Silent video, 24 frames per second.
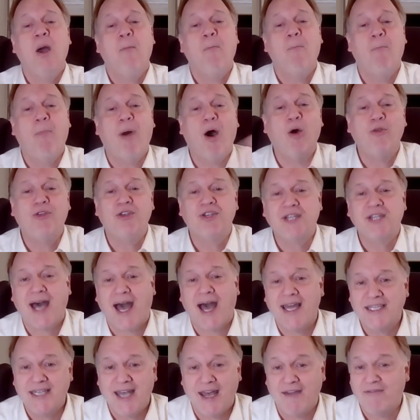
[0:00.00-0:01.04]
Both
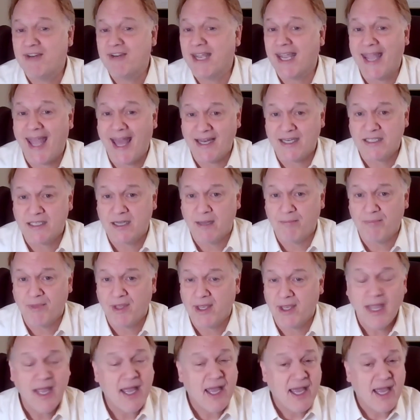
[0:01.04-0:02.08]
sides have to get something.